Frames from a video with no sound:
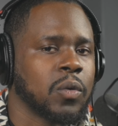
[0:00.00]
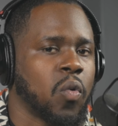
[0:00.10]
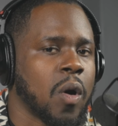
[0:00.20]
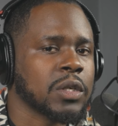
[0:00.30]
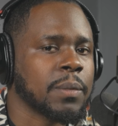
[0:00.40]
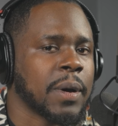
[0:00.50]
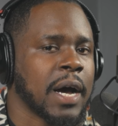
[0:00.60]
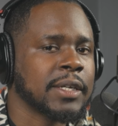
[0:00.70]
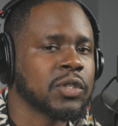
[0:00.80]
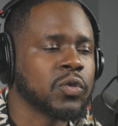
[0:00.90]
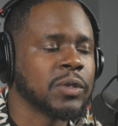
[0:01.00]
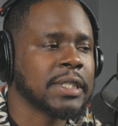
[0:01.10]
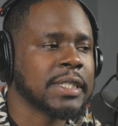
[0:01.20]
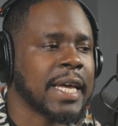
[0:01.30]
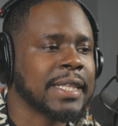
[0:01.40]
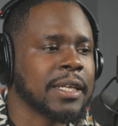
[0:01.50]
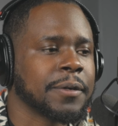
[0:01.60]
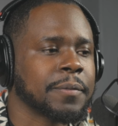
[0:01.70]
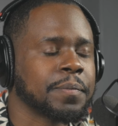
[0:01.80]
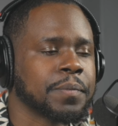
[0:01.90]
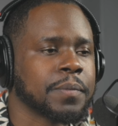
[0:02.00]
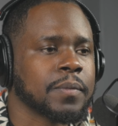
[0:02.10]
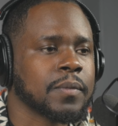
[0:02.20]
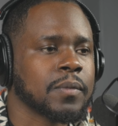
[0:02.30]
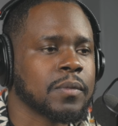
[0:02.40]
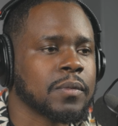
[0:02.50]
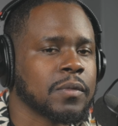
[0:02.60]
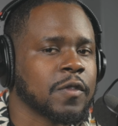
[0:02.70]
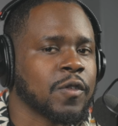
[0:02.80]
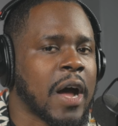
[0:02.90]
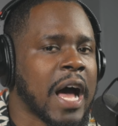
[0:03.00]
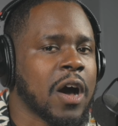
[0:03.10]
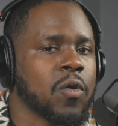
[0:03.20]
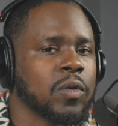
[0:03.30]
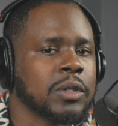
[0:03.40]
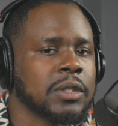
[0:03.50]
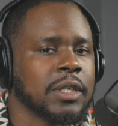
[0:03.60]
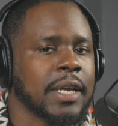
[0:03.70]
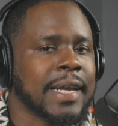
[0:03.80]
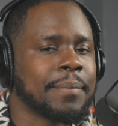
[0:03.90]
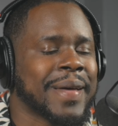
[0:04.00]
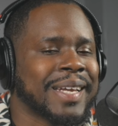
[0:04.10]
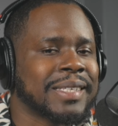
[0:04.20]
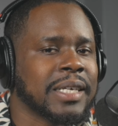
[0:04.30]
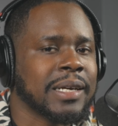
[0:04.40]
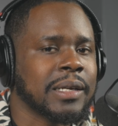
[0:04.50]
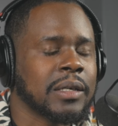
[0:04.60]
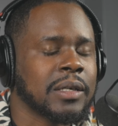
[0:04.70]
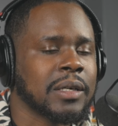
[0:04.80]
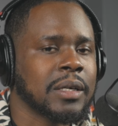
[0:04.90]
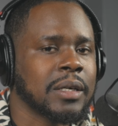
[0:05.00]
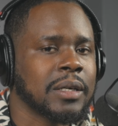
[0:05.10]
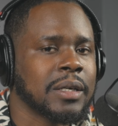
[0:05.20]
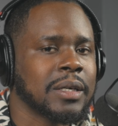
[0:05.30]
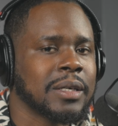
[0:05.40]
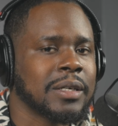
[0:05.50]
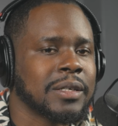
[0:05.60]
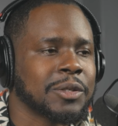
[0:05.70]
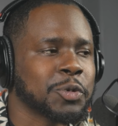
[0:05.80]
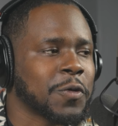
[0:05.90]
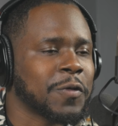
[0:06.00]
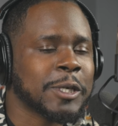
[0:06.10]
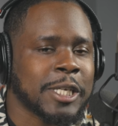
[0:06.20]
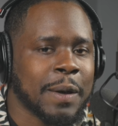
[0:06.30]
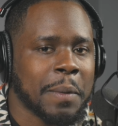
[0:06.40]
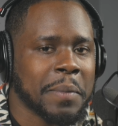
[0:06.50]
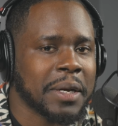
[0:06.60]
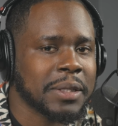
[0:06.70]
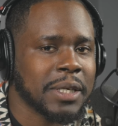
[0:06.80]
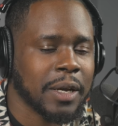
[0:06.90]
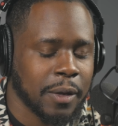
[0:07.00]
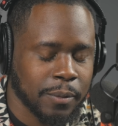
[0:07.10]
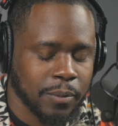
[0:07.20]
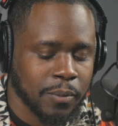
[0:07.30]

Walked to my high school and sat there for hours and I meditated. This was the first time I meditated.